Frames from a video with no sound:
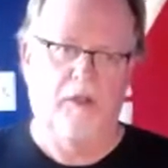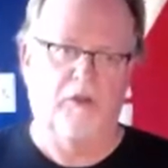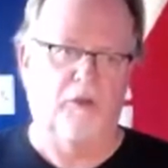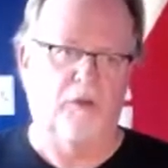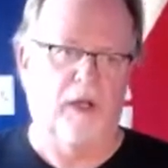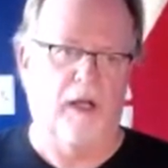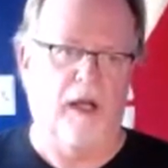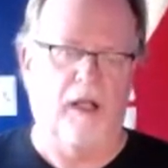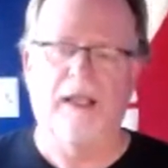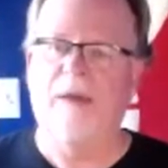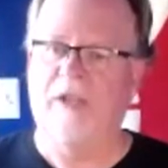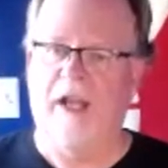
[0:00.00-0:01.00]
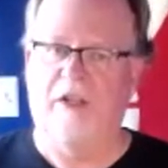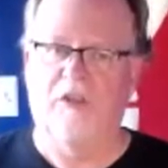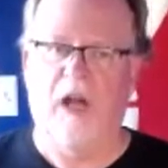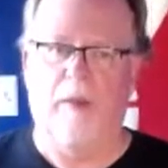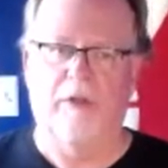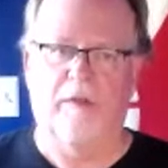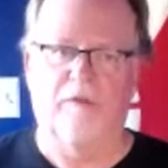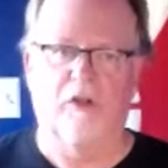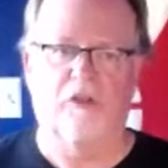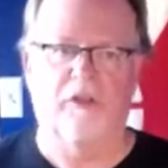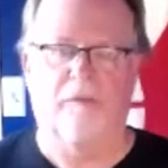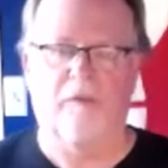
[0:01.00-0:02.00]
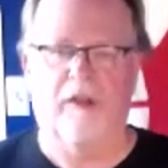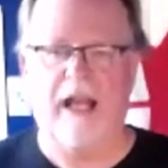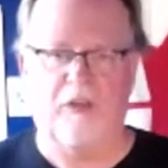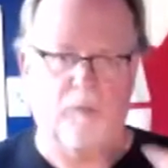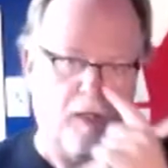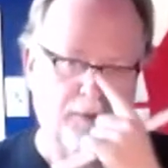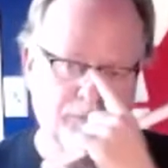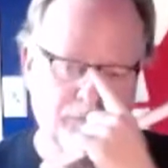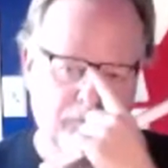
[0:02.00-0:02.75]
to a left-hand dominant version of the last bar.